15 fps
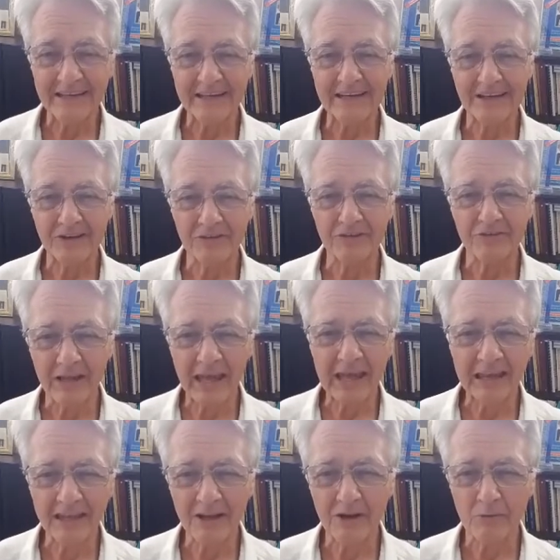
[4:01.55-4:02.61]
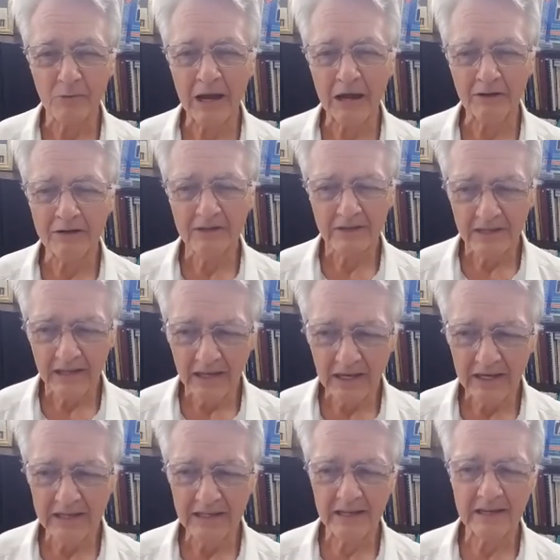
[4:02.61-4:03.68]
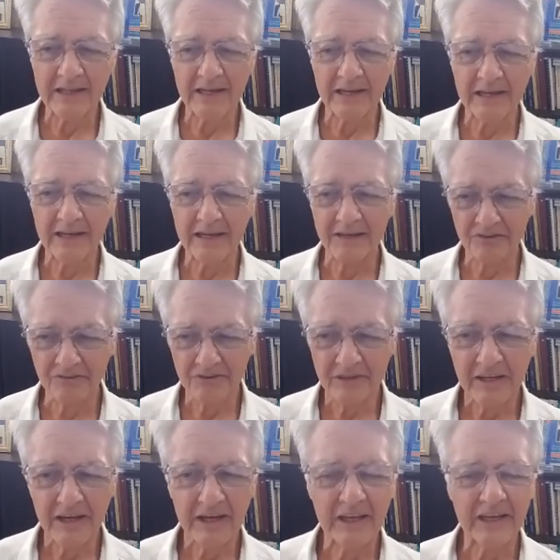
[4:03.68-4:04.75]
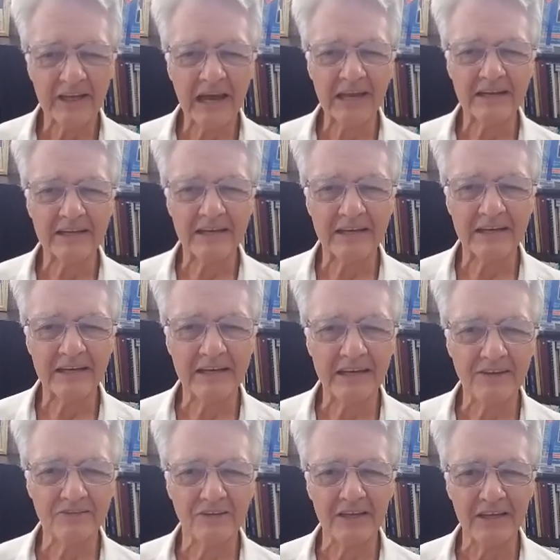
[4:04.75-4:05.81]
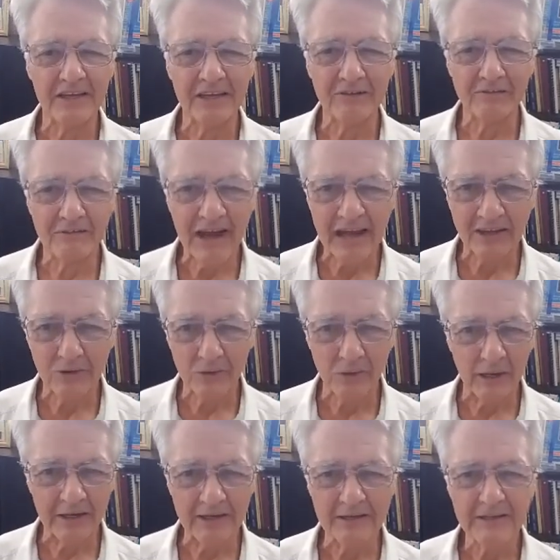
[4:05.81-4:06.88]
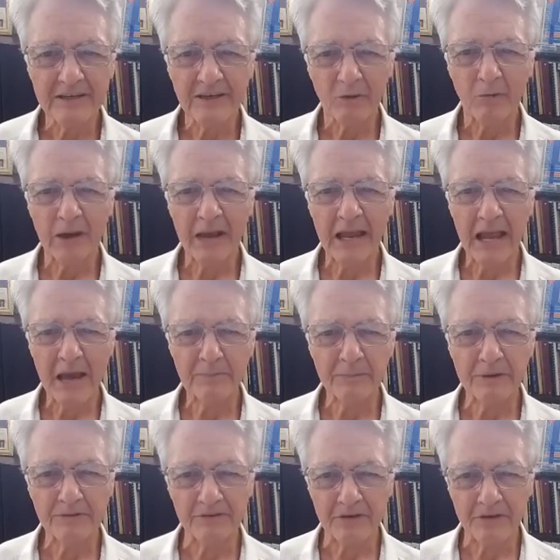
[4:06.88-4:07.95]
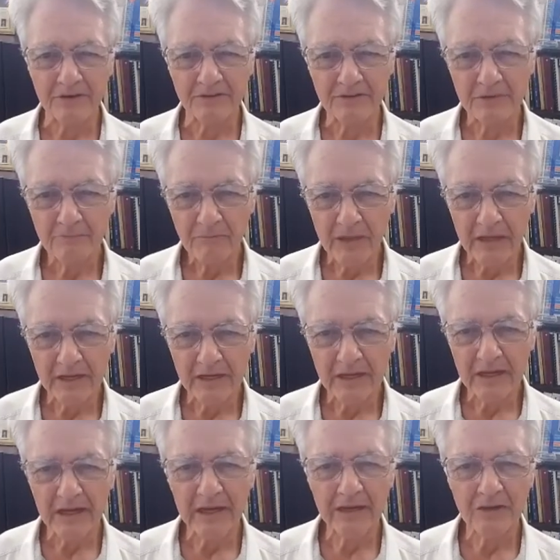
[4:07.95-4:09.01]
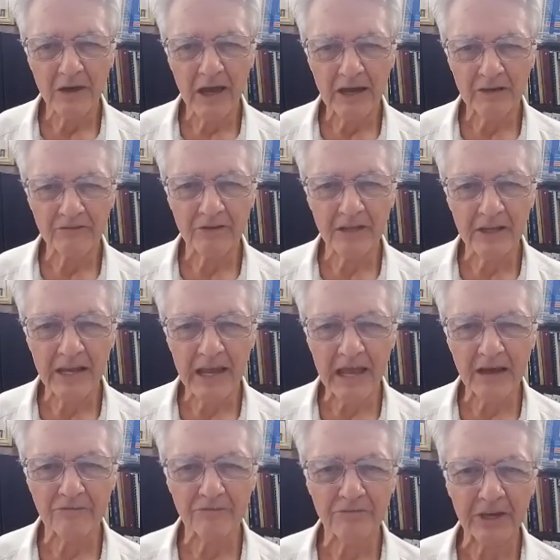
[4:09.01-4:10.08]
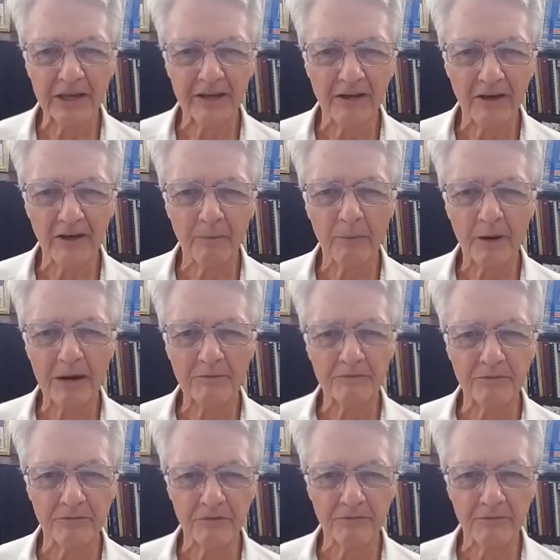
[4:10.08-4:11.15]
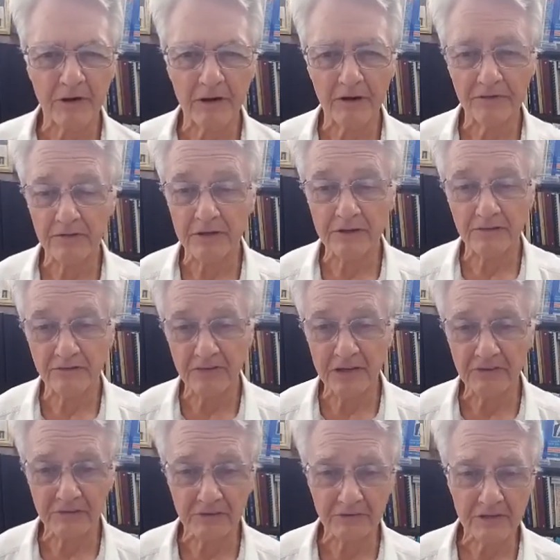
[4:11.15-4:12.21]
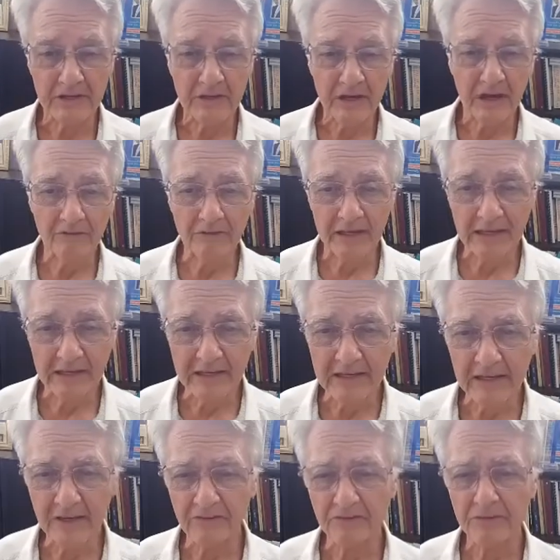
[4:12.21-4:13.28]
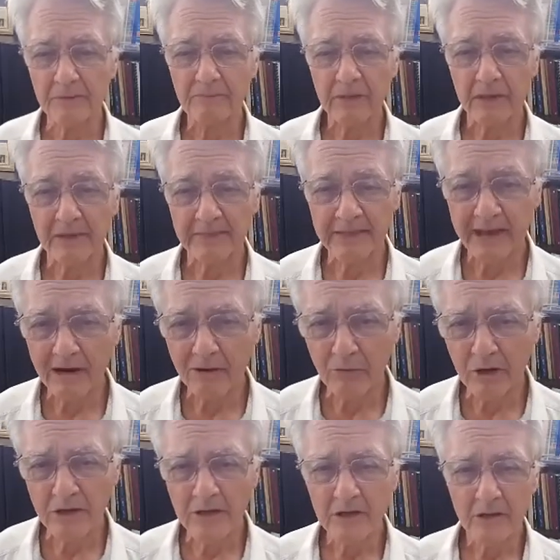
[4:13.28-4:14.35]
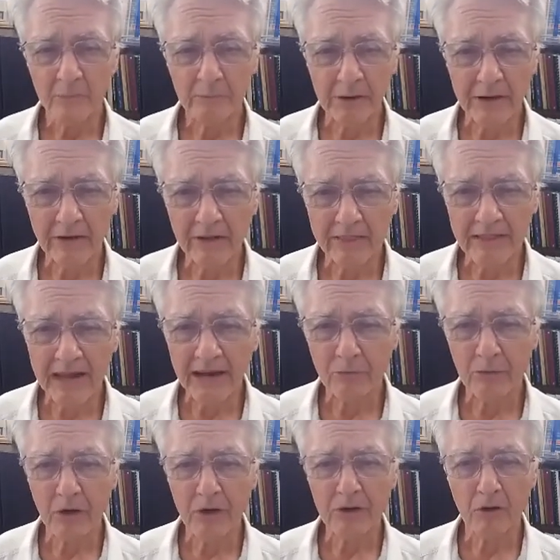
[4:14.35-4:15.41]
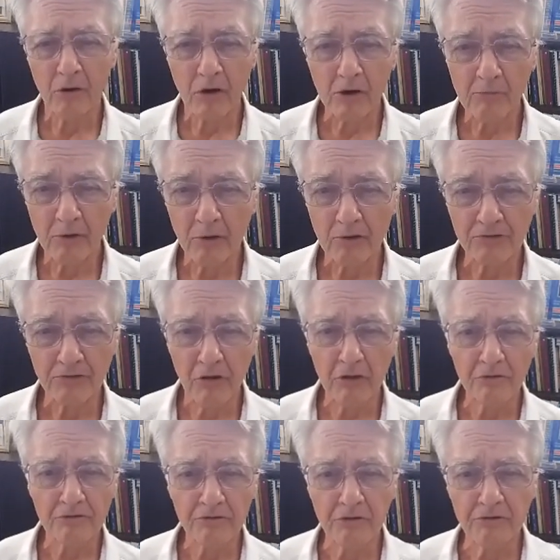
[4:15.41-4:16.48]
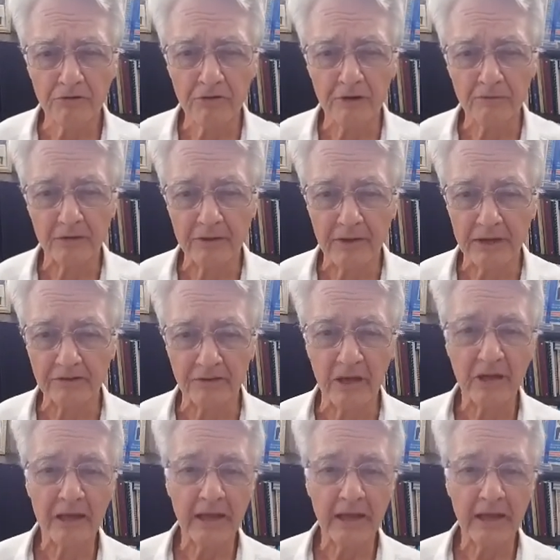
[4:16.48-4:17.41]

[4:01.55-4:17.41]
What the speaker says: that is hanging around and that is not easily evacuated, what happens is that you actually can have secondary problems as far as in diseases of the kidneys, the thyroid, parathyroid, hormones, all sorts of different things,